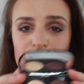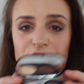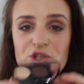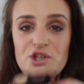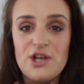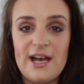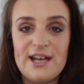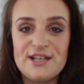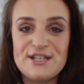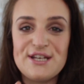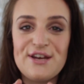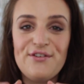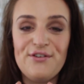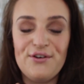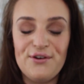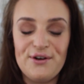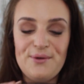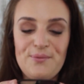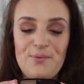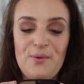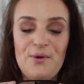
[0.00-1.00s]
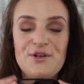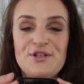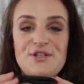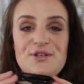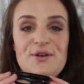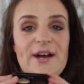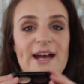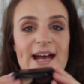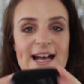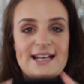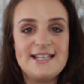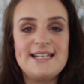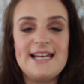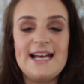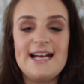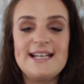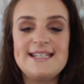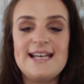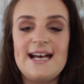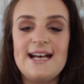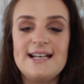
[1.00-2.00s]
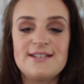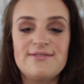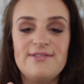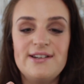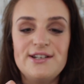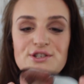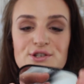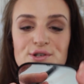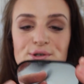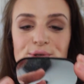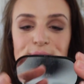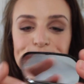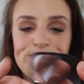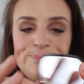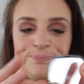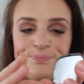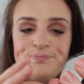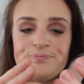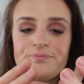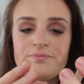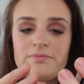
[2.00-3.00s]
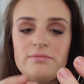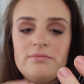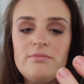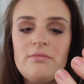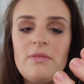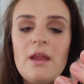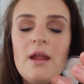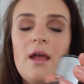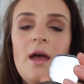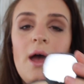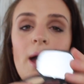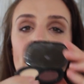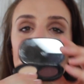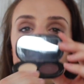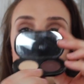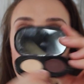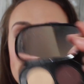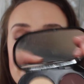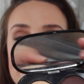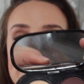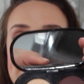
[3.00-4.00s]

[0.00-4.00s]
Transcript: which I actually thought it was, so I actually had to ask Rachel. But I